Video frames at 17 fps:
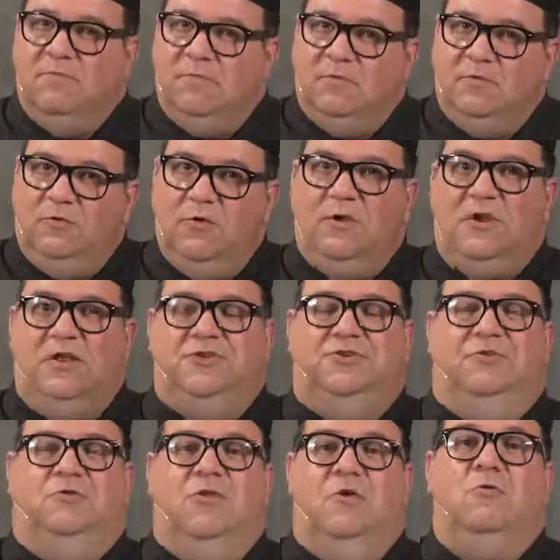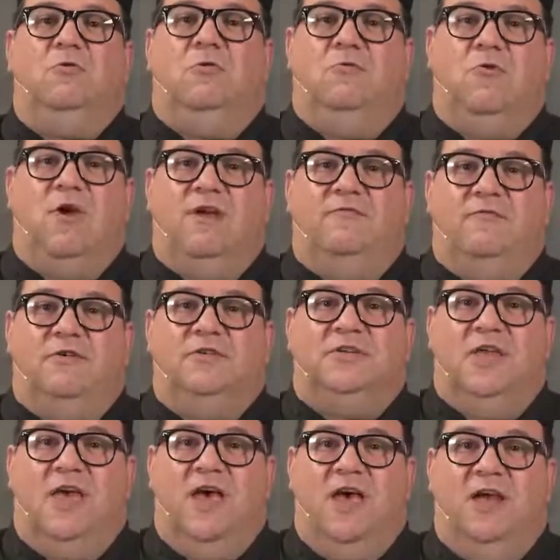look at your local
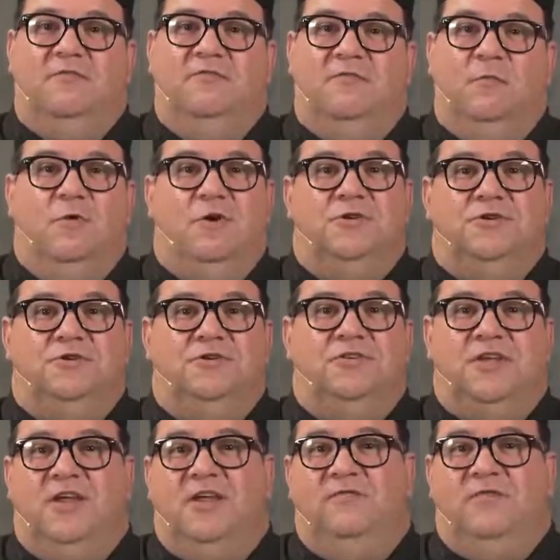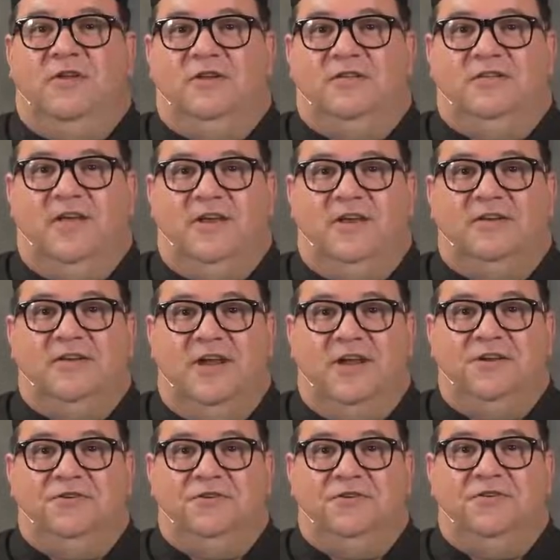reference guide for what your safety and
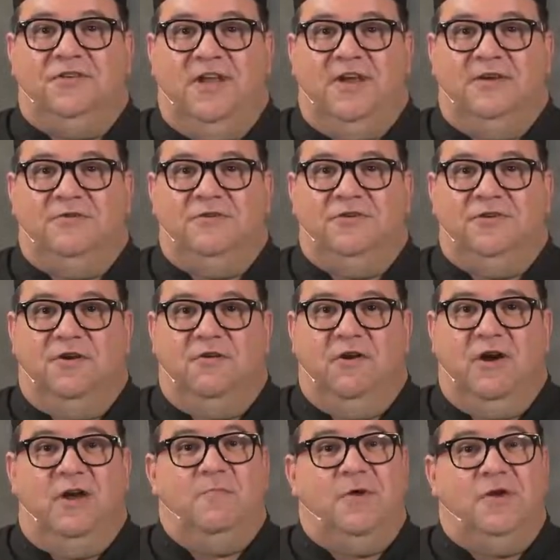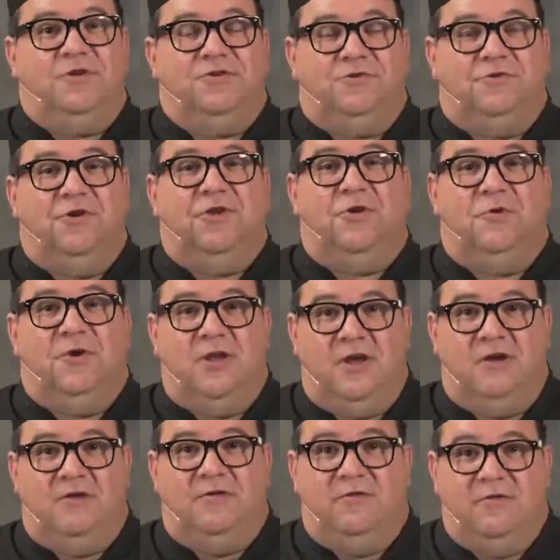sanitation standards are and make sure you
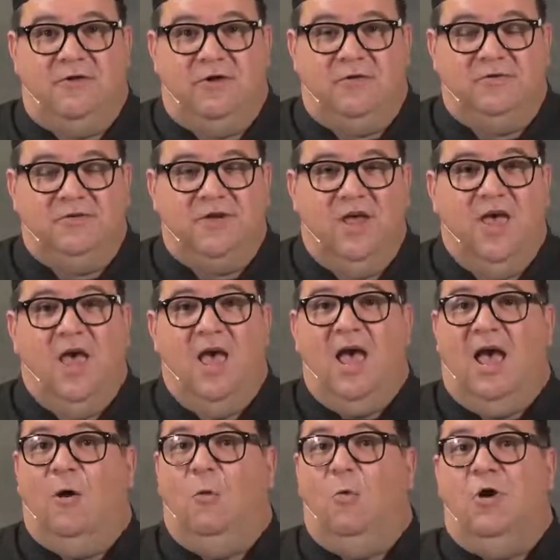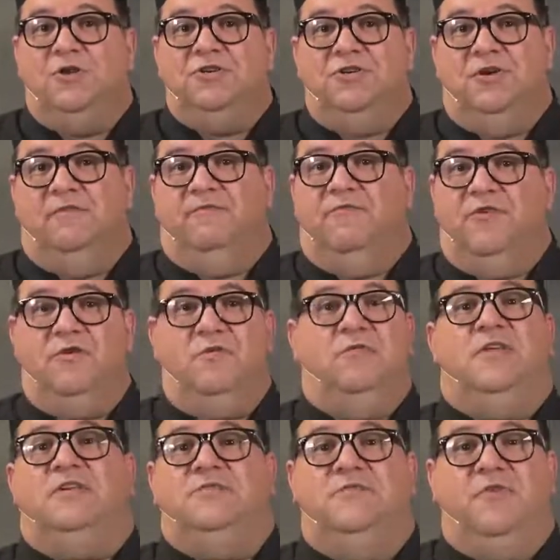adhere to those. I want you to view
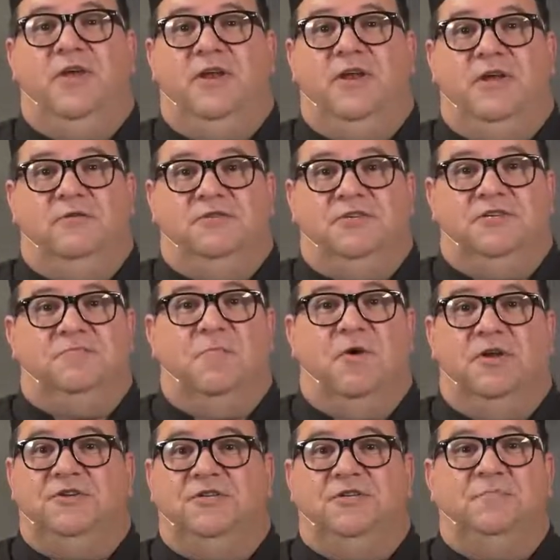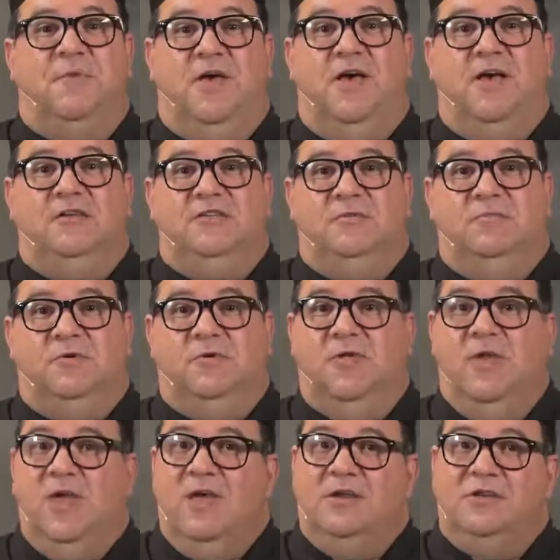these videos as much as
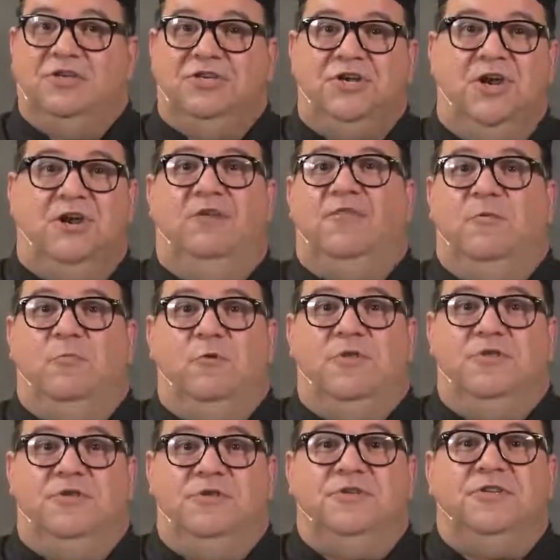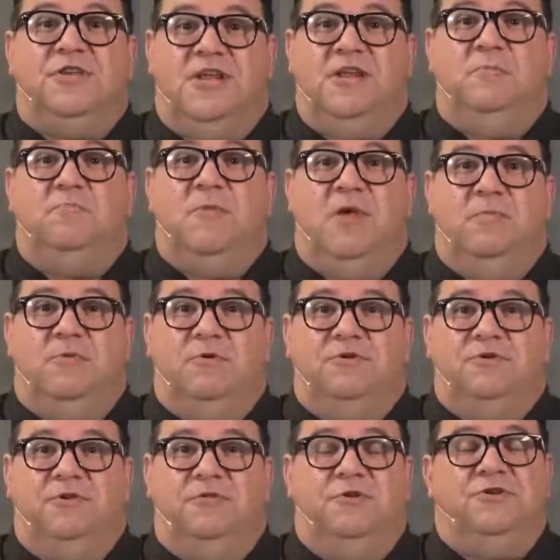possible. Share them with your team
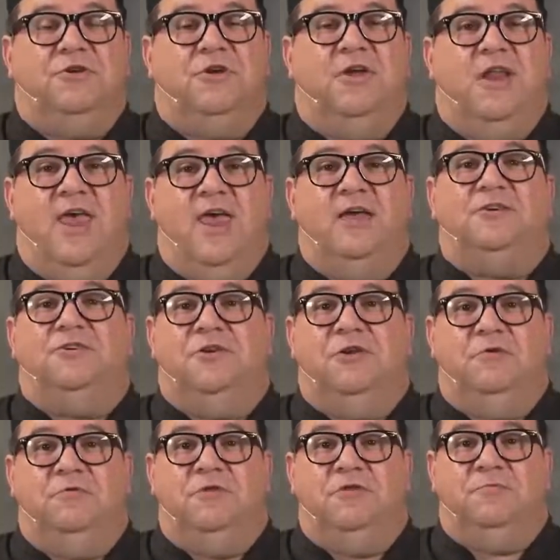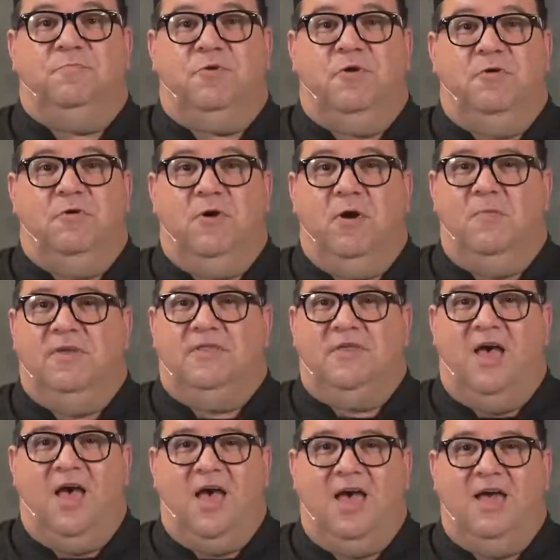members so that you can execute this program at
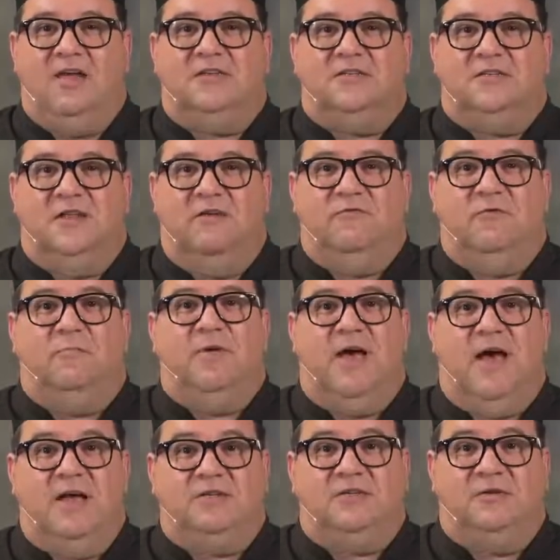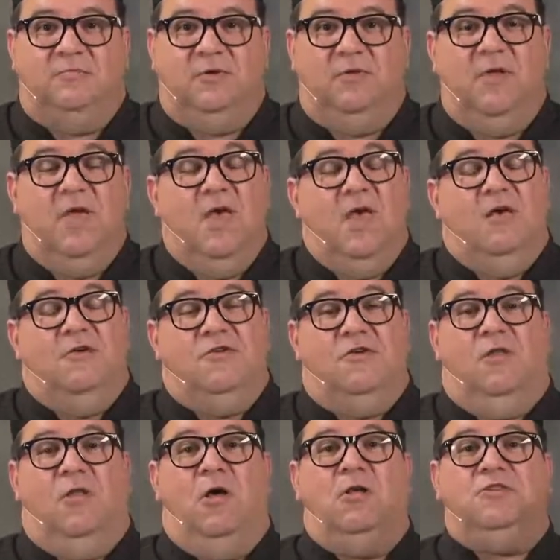the highest level possible.
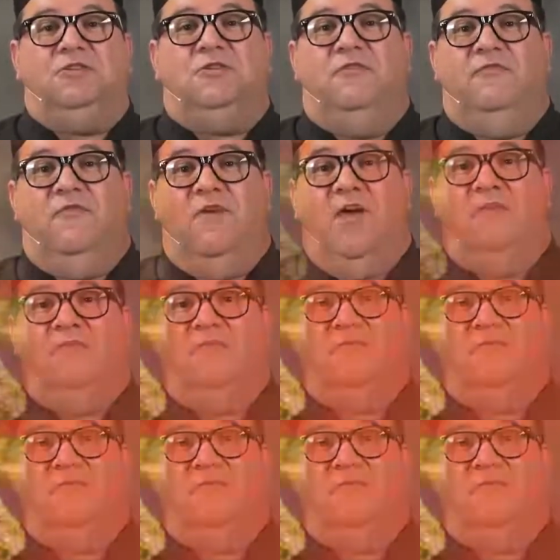You'll also find